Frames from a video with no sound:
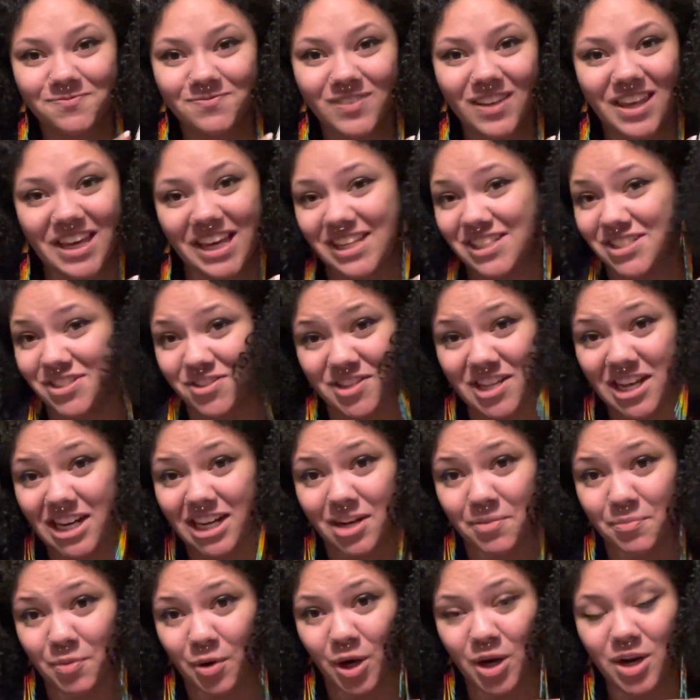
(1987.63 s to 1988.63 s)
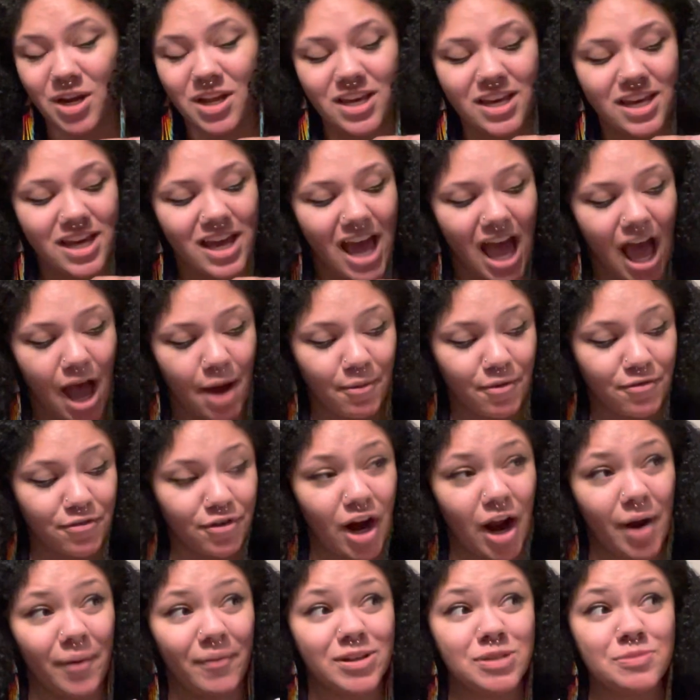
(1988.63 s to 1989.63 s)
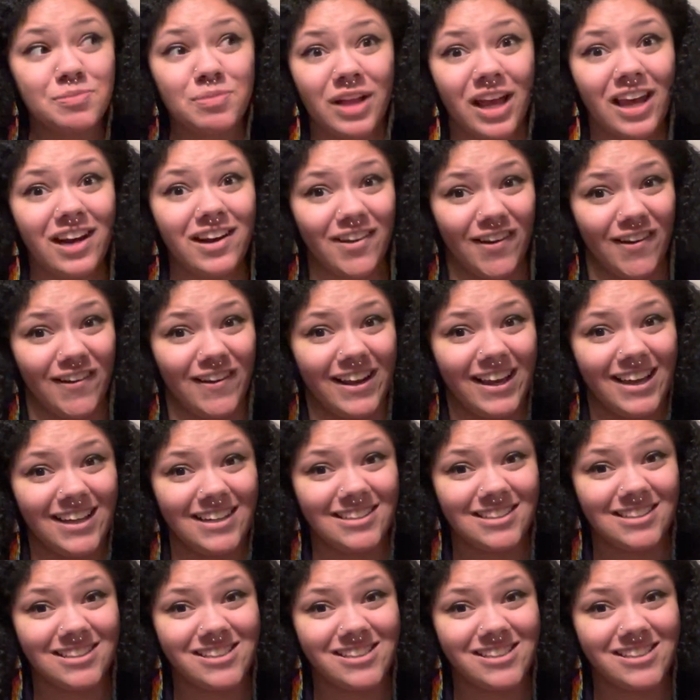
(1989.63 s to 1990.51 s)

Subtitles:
Can't do that anymore. However, I was planning on it,